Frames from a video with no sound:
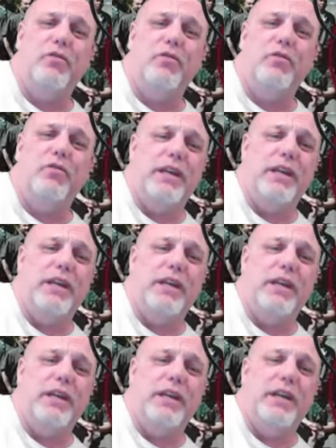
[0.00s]
kid,
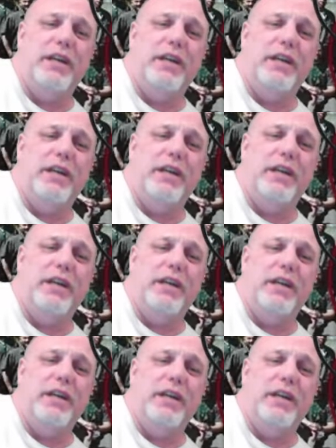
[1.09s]
you've ruined his life
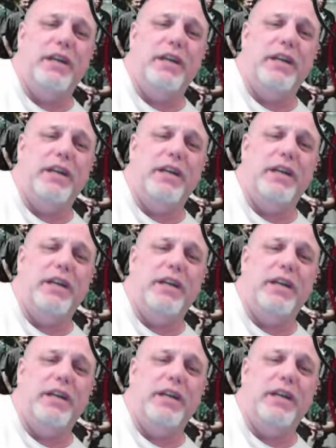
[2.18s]
forever.
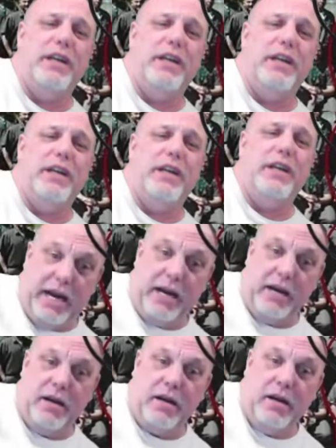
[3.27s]

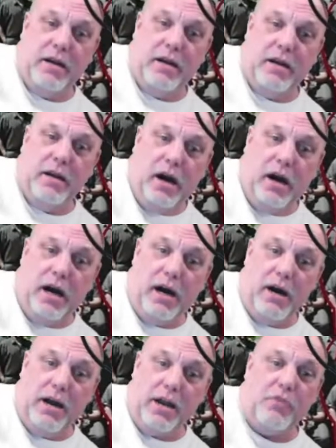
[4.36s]
Okay.
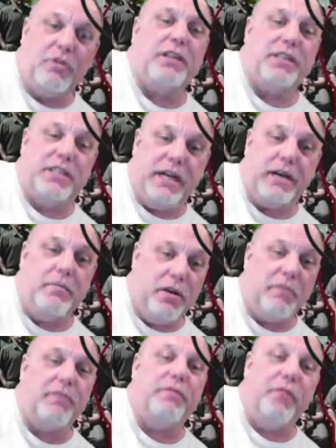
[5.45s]
You're a sick
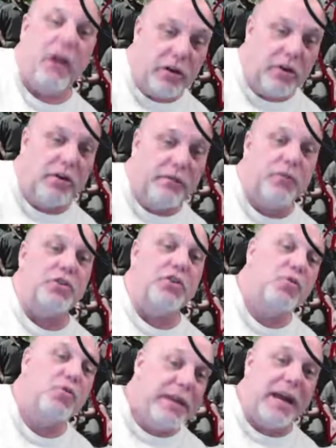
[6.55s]
motherfucker for
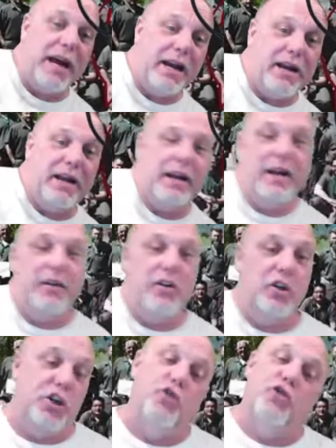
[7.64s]
doing that. And
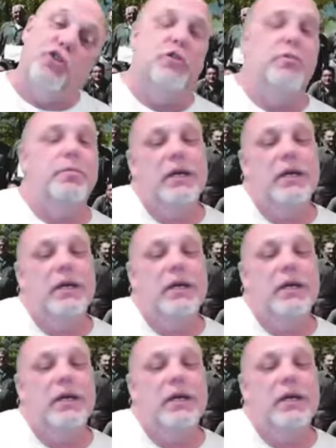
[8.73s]
YouTube,